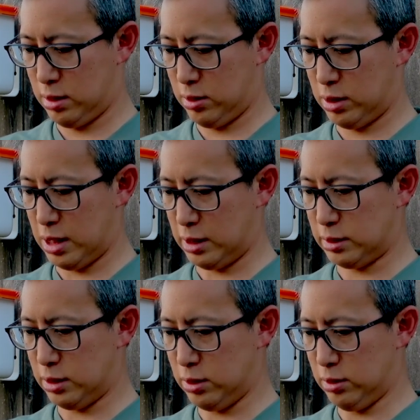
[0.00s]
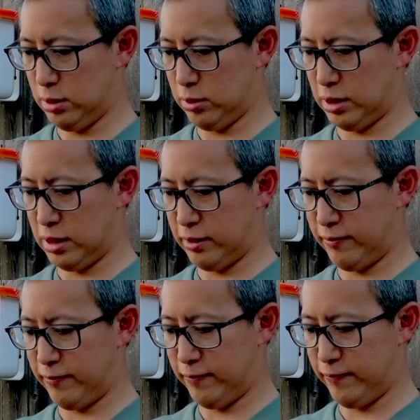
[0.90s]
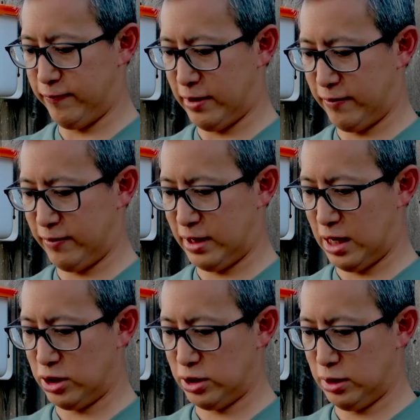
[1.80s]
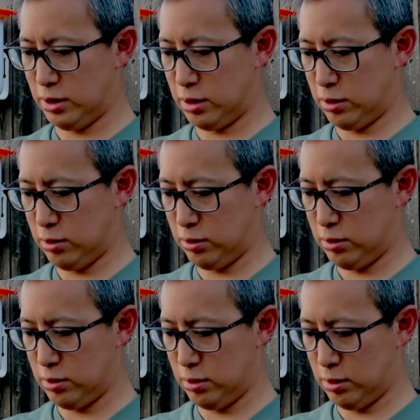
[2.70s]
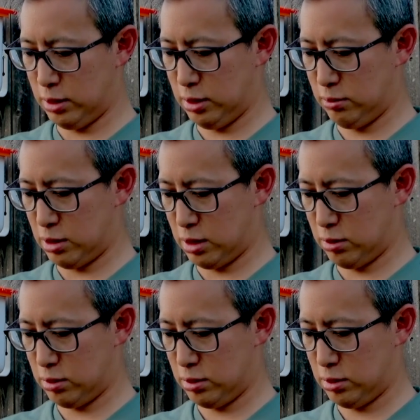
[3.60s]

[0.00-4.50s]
Okay, so you'll get a verification code through email.